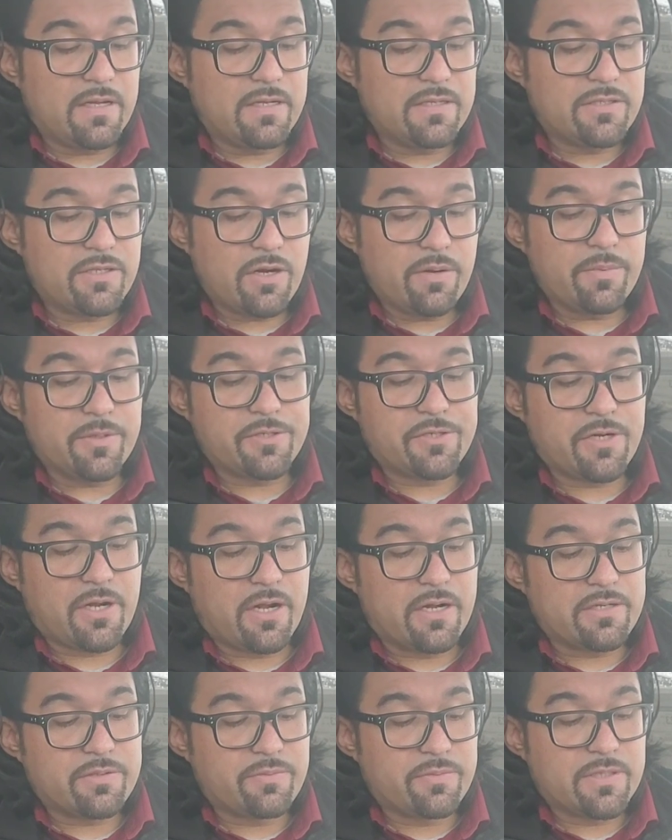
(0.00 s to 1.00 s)

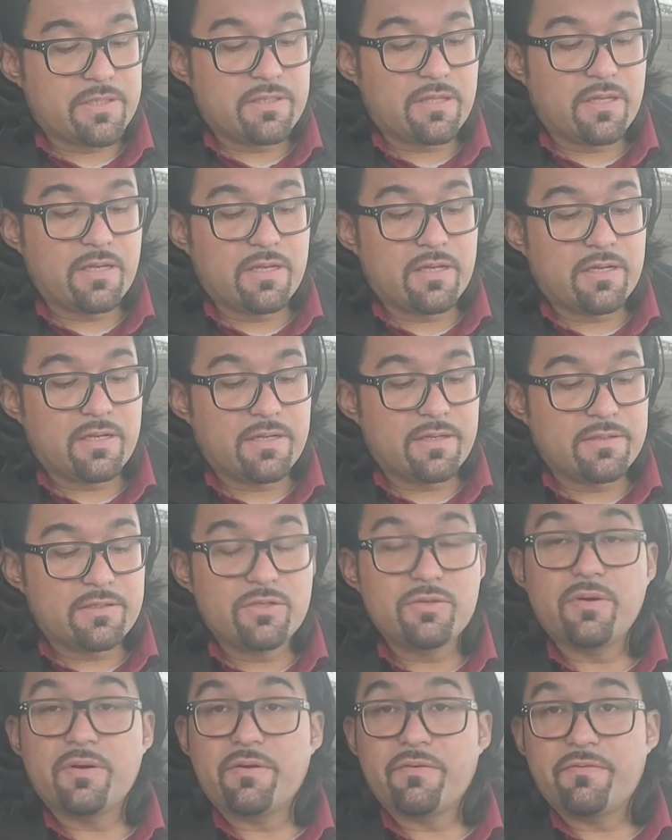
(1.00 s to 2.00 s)
turbocharged with
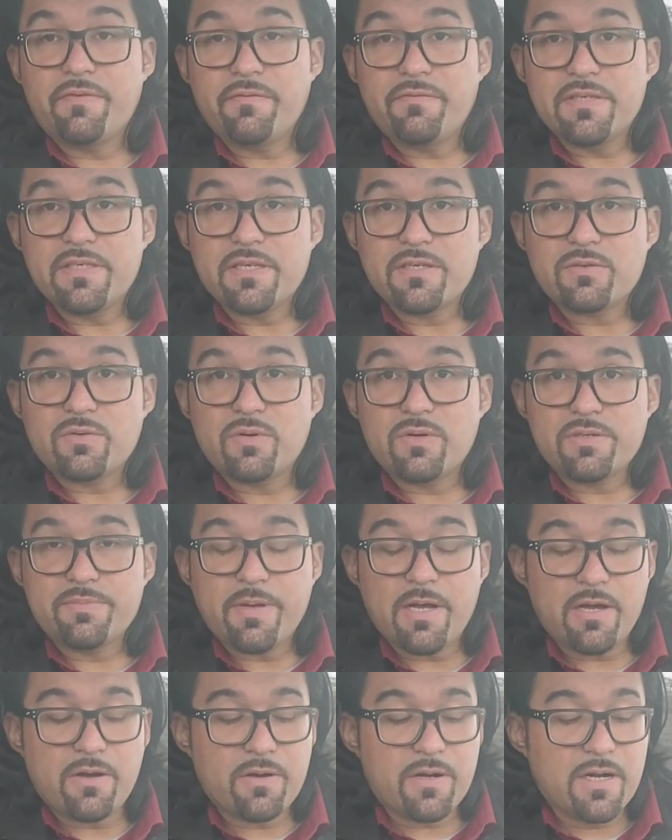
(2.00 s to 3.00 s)
256
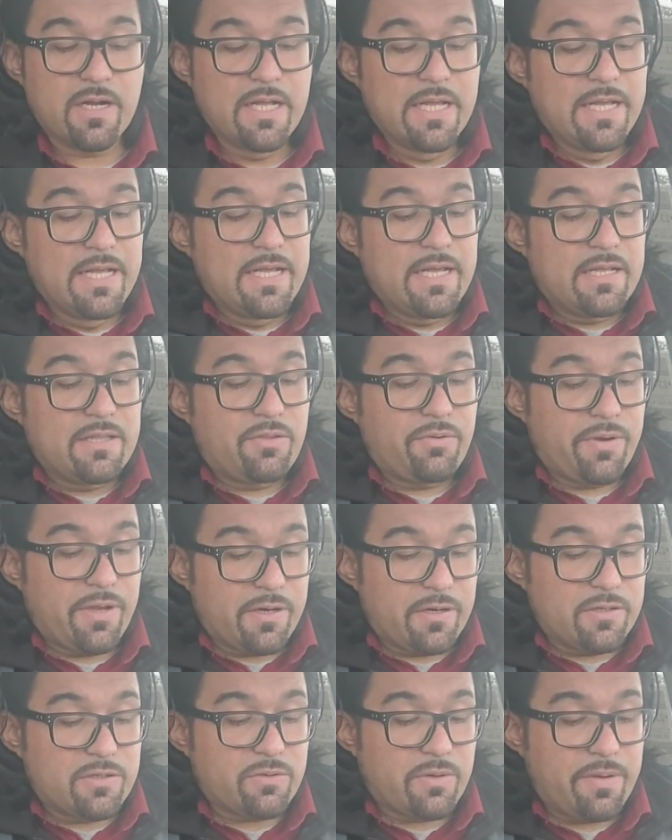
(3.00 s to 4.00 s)
horsepower,
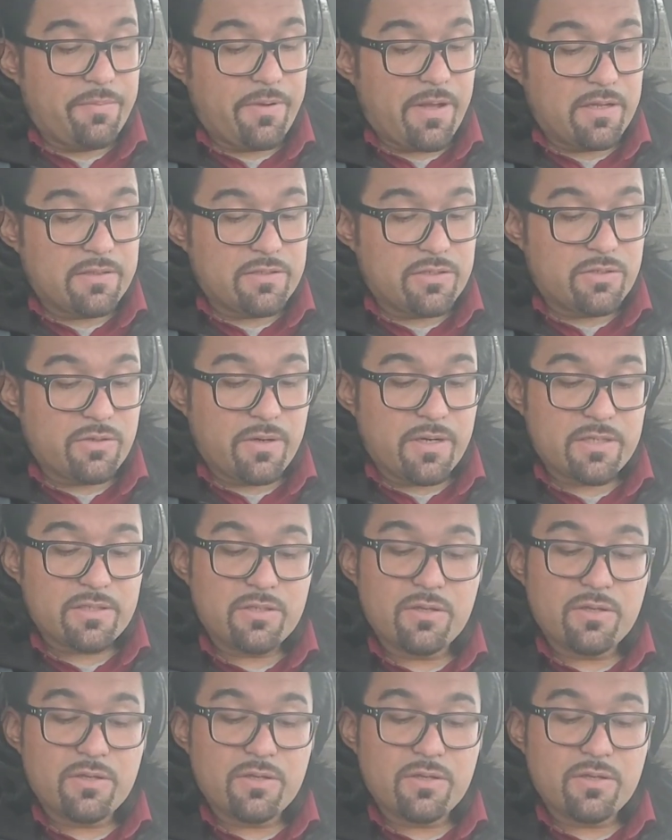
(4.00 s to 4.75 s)
320 pounds of torque.